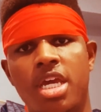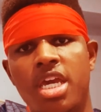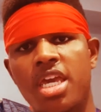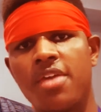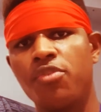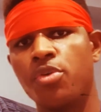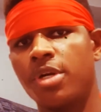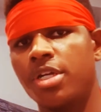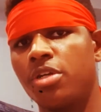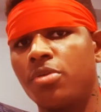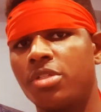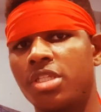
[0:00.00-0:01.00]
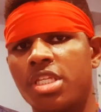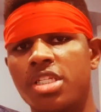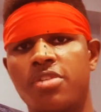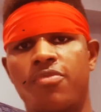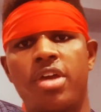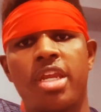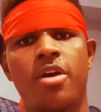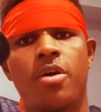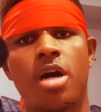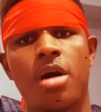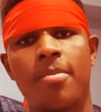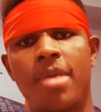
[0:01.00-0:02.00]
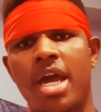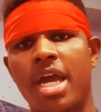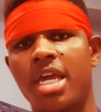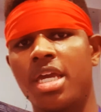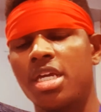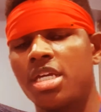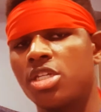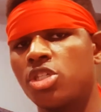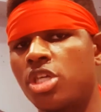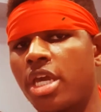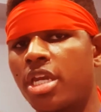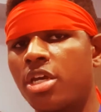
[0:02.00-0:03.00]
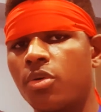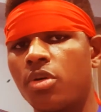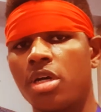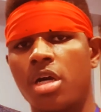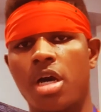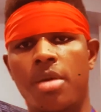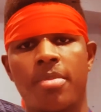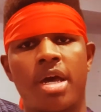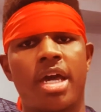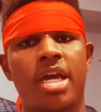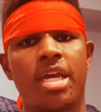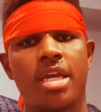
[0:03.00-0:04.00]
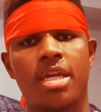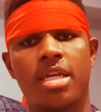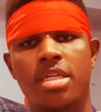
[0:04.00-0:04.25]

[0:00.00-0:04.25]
If you are new to this video on my channel, on my